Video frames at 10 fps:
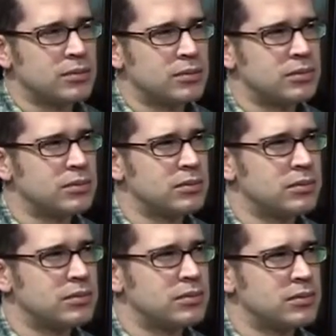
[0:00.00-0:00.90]

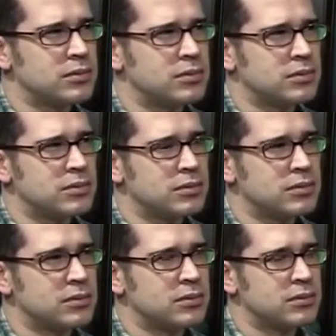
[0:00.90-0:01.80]

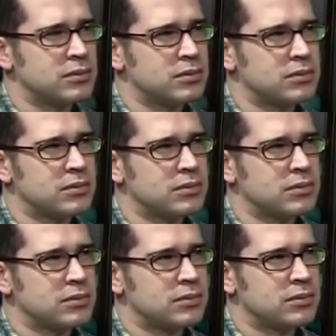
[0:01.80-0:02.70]

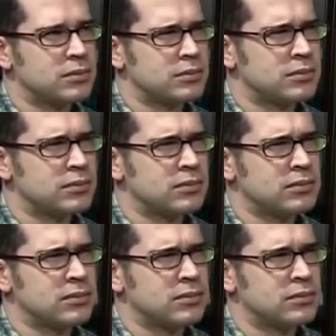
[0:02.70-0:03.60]

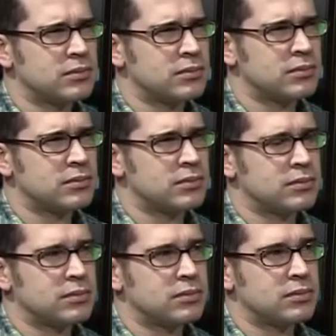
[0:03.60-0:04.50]

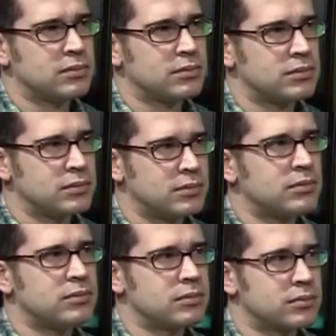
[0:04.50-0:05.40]

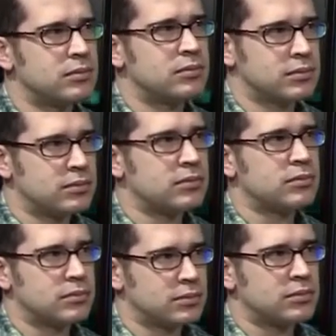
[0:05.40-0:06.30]
This person isn't speaking.